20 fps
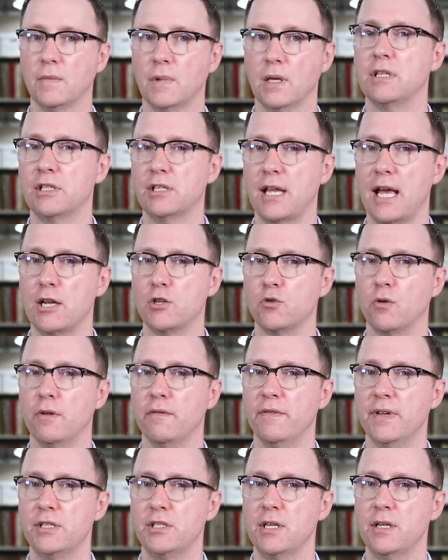To schedule a
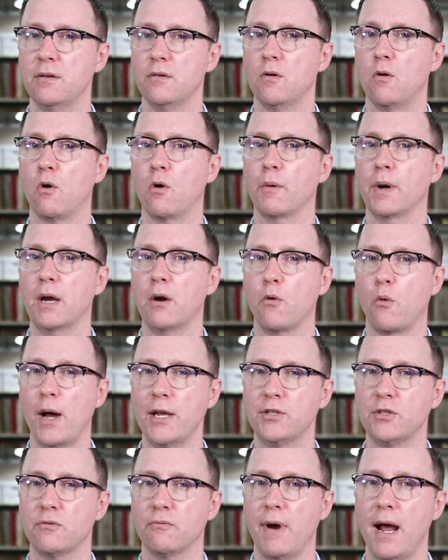visit or
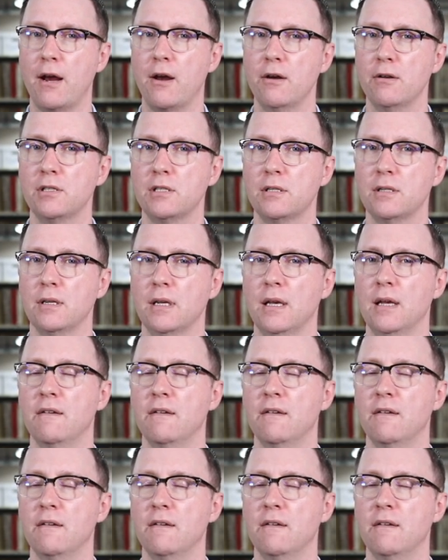request records,